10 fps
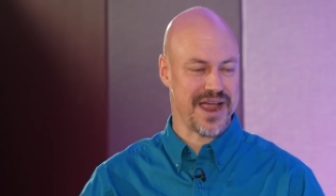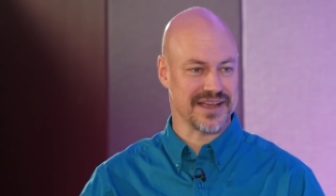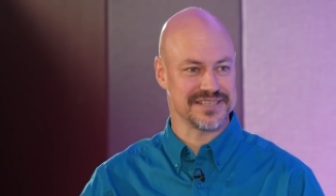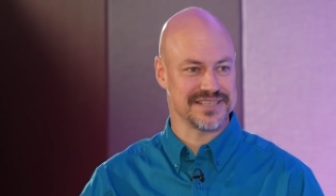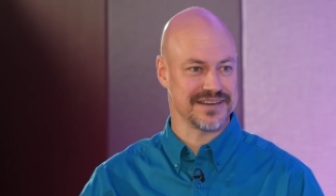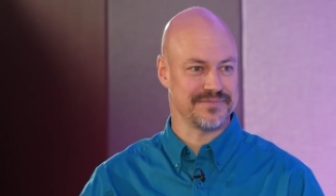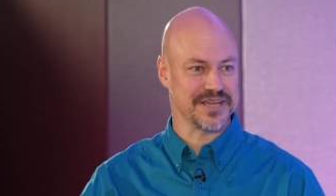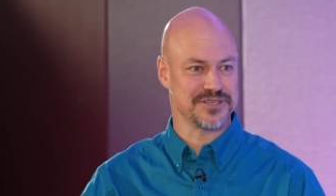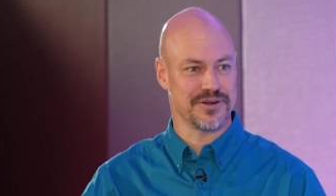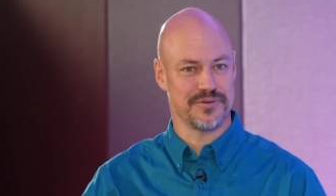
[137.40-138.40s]
practicing to
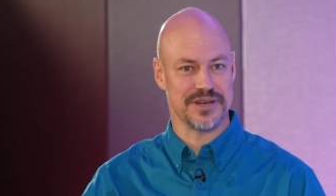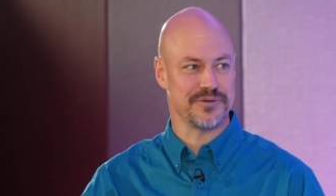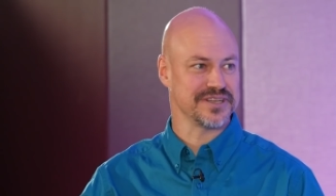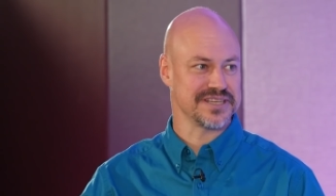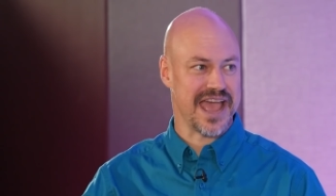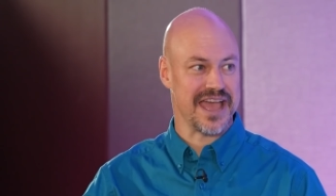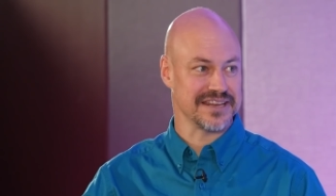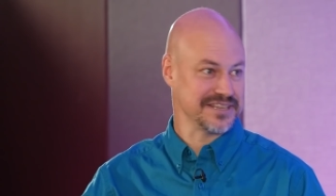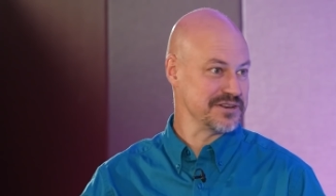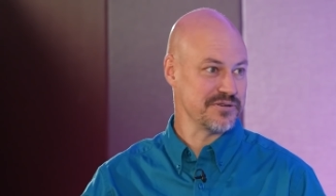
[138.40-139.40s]
make sure we knew what
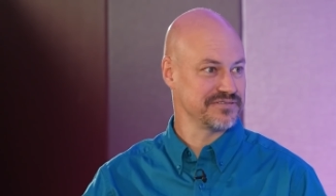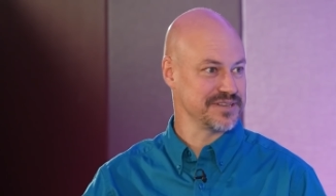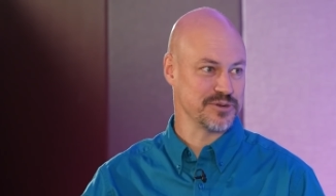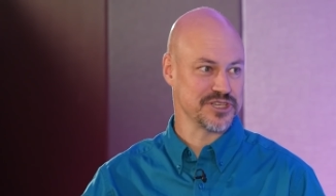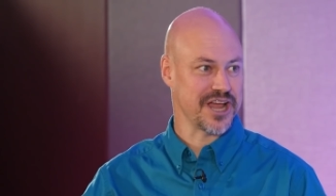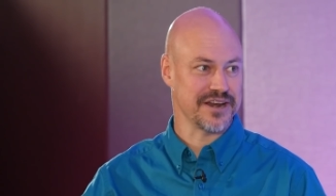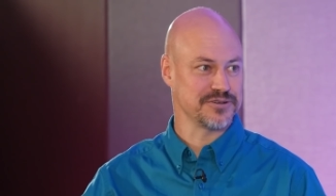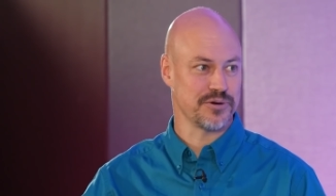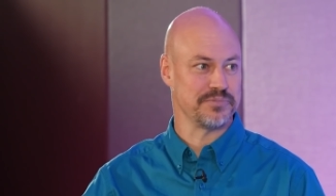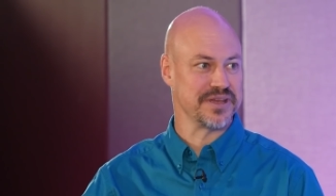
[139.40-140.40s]
to do if someone shot
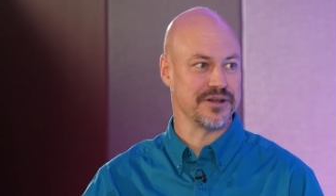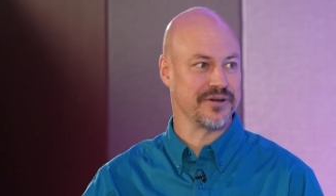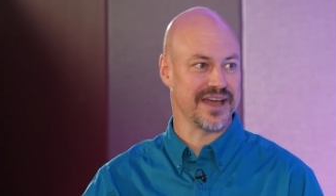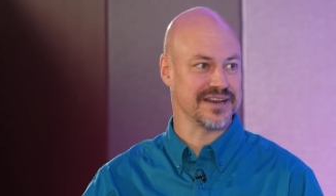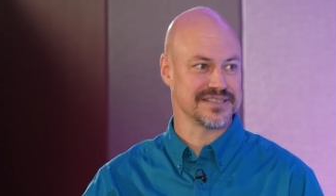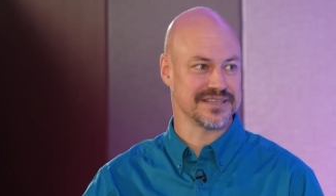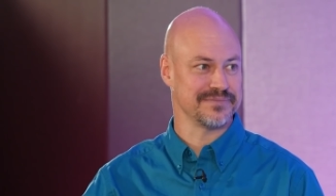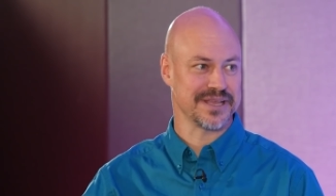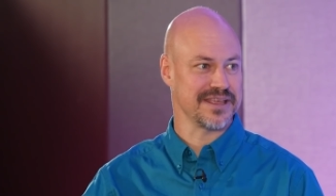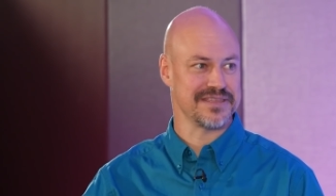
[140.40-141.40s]
a torpedo at us
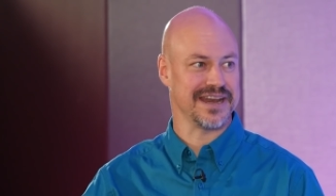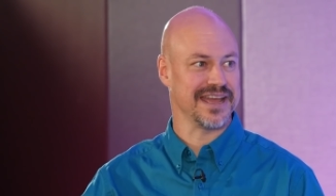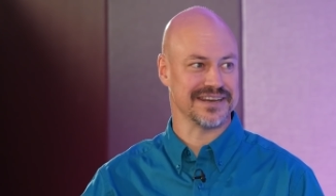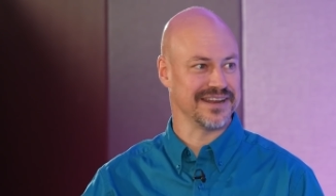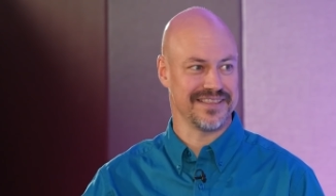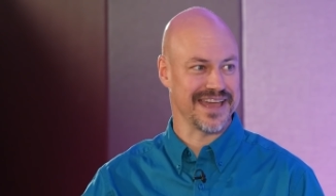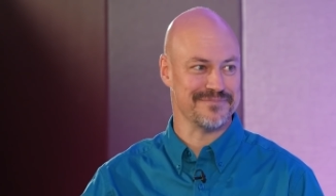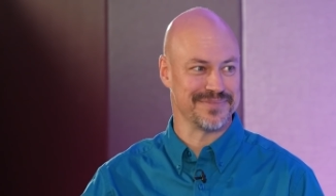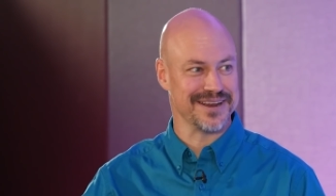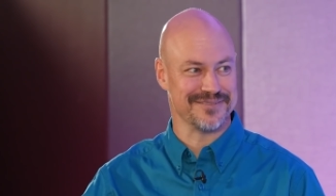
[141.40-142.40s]
in the middle of the night and all
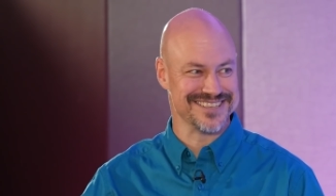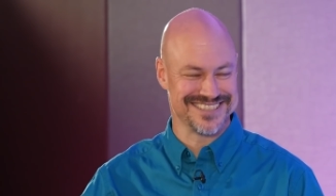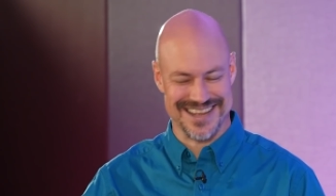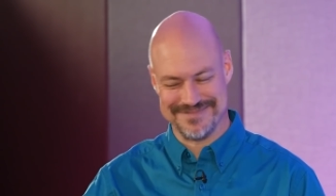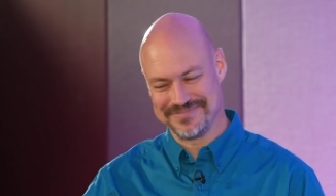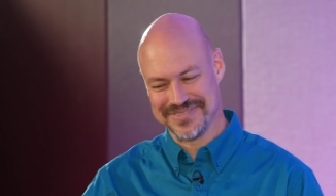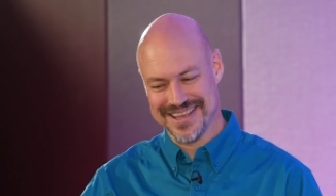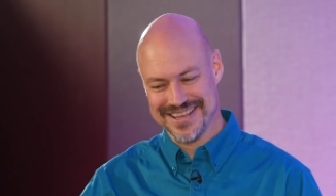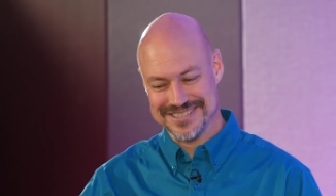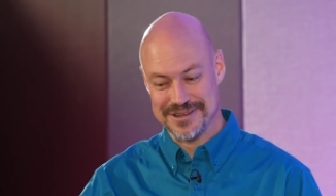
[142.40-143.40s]
that. But it was, so
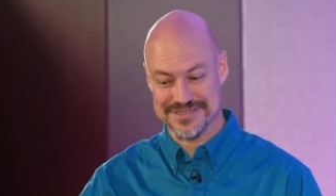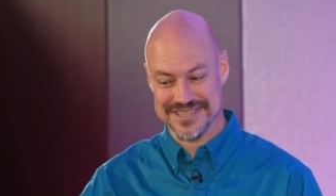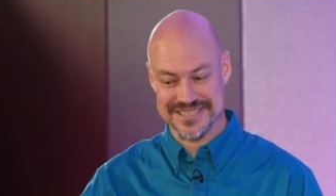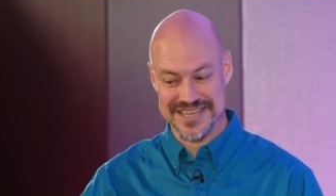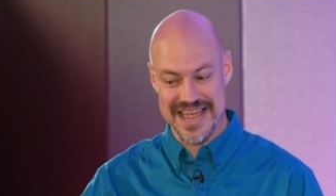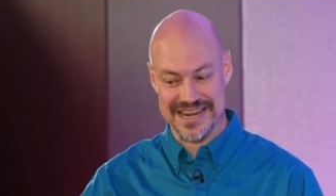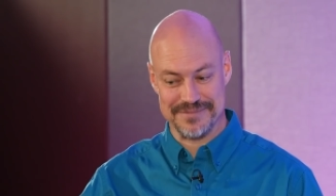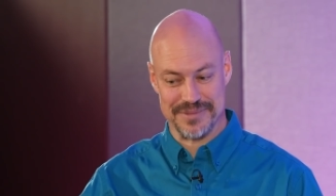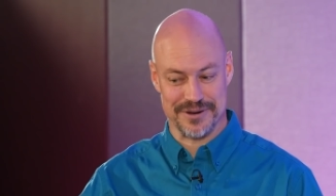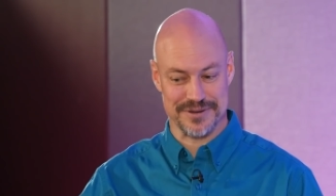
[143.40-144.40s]
it was
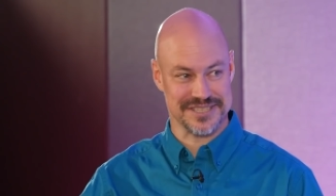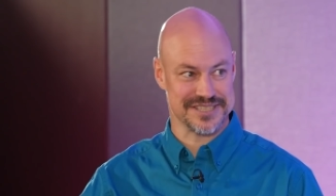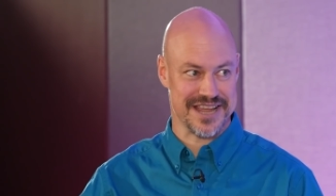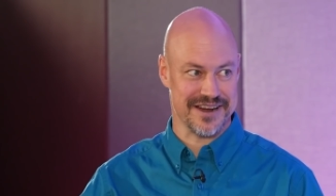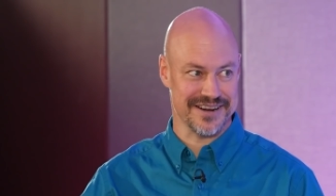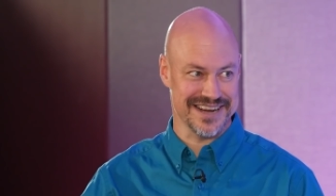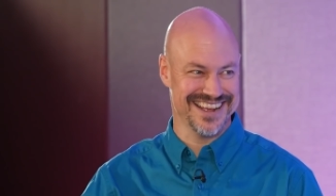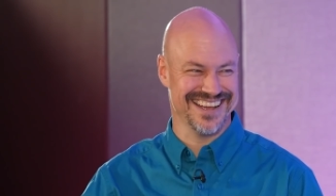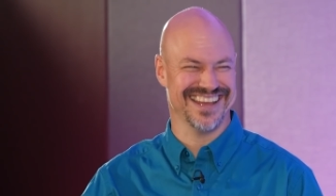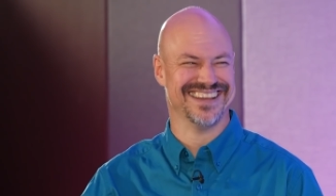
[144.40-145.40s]
exciting, but it wasn't scary.